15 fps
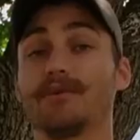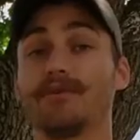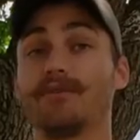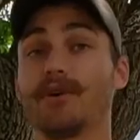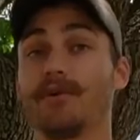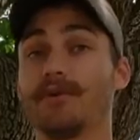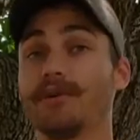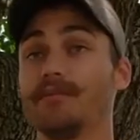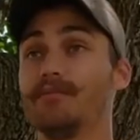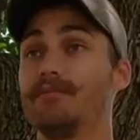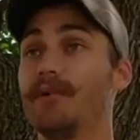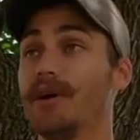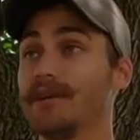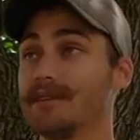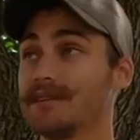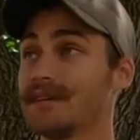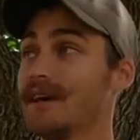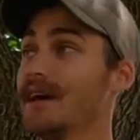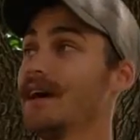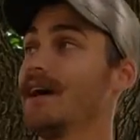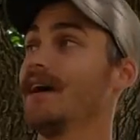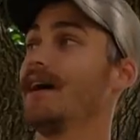growing, but
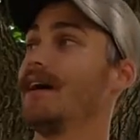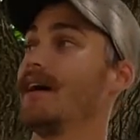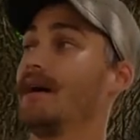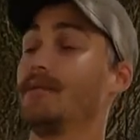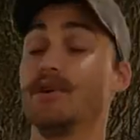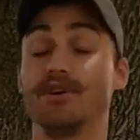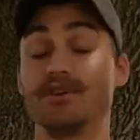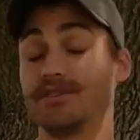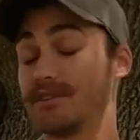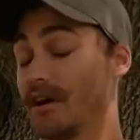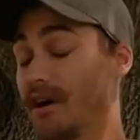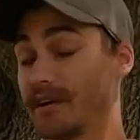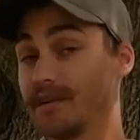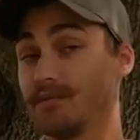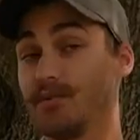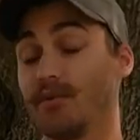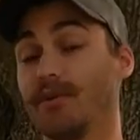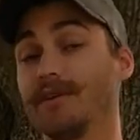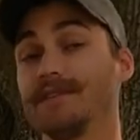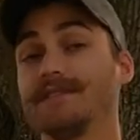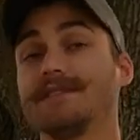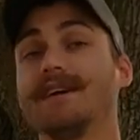it'd be good talking
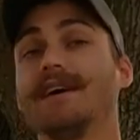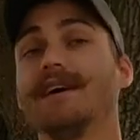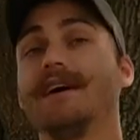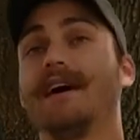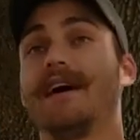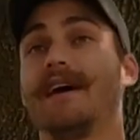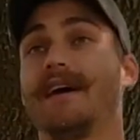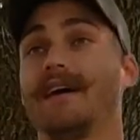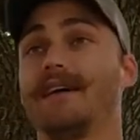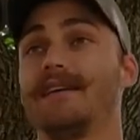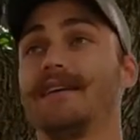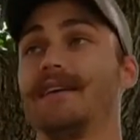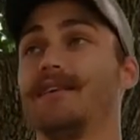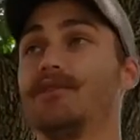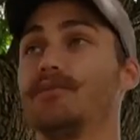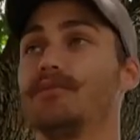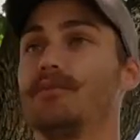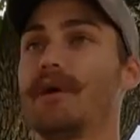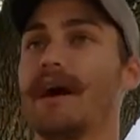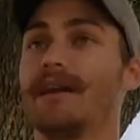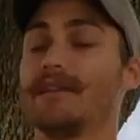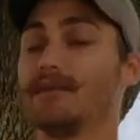points, and it'll
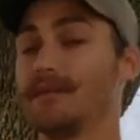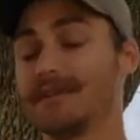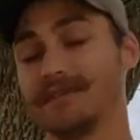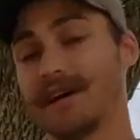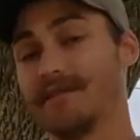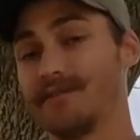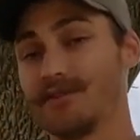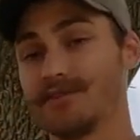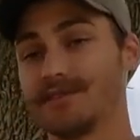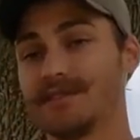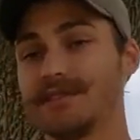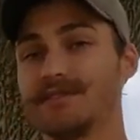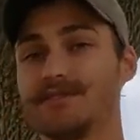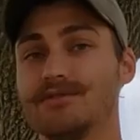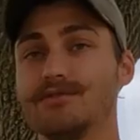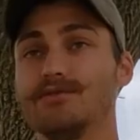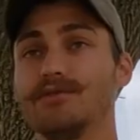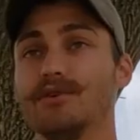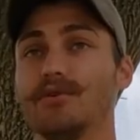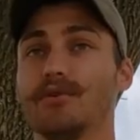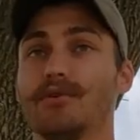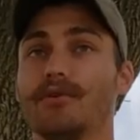add a little bit of diversity to
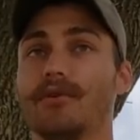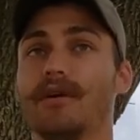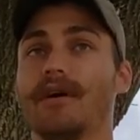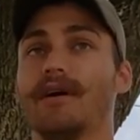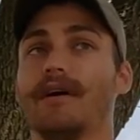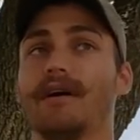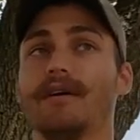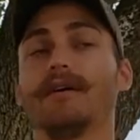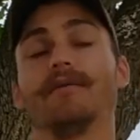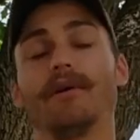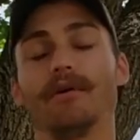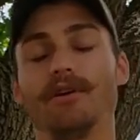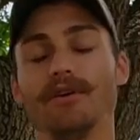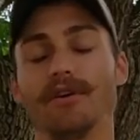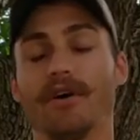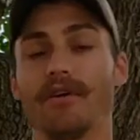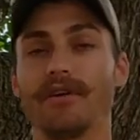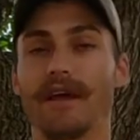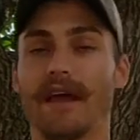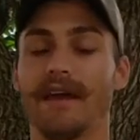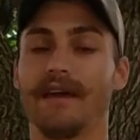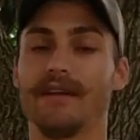your
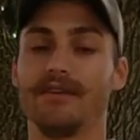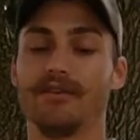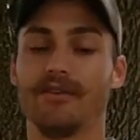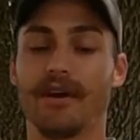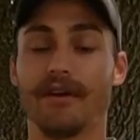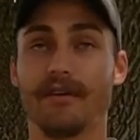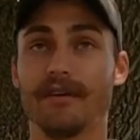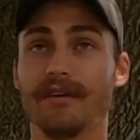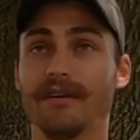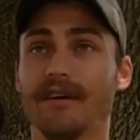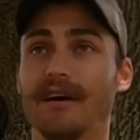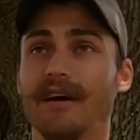yard and your area.